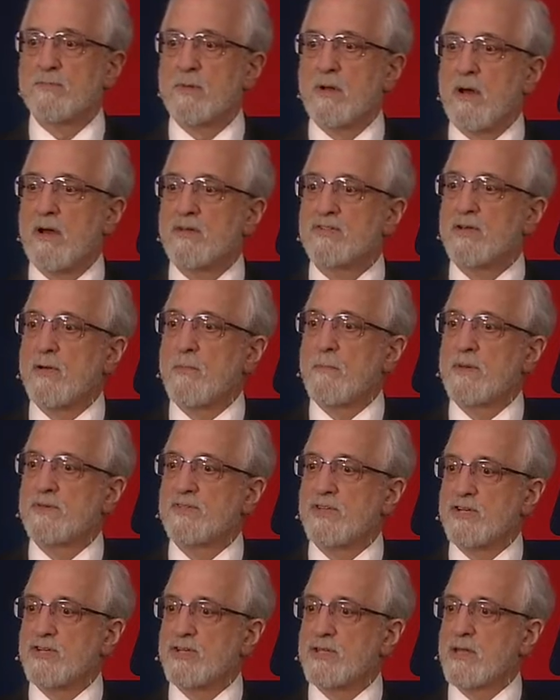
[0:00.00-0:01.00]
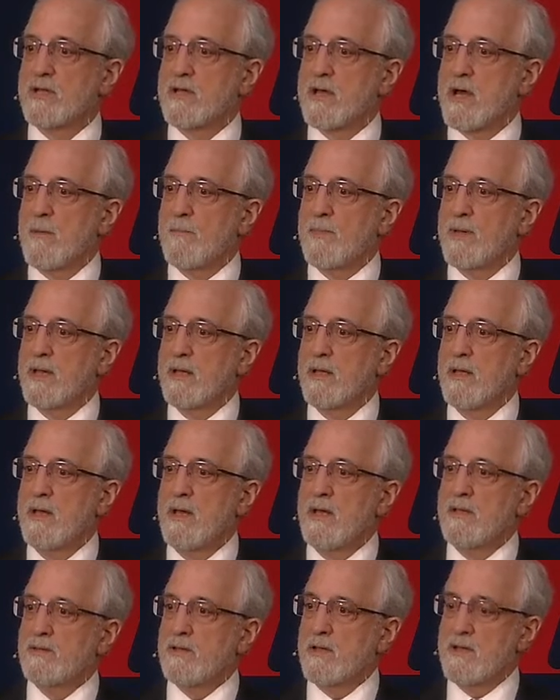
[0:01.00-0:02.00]
but also position the company
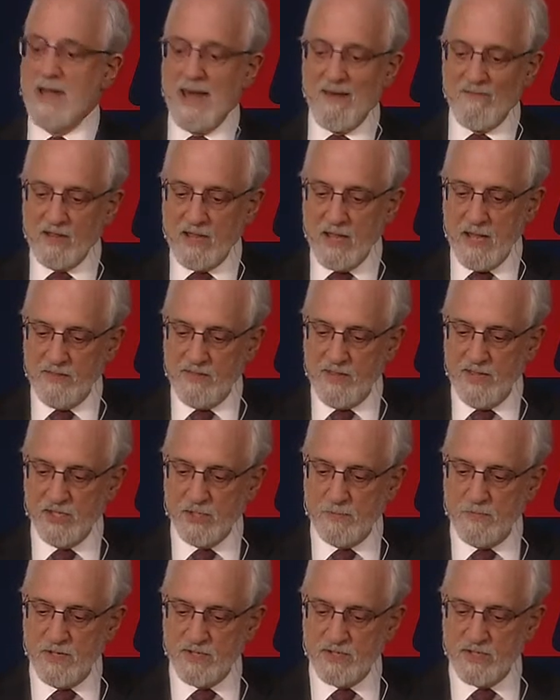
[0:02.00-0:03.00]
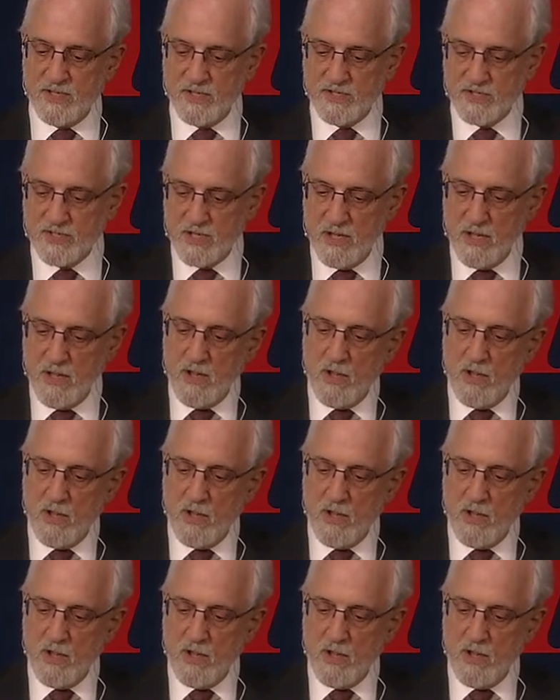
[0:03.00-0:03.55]
to navigate these business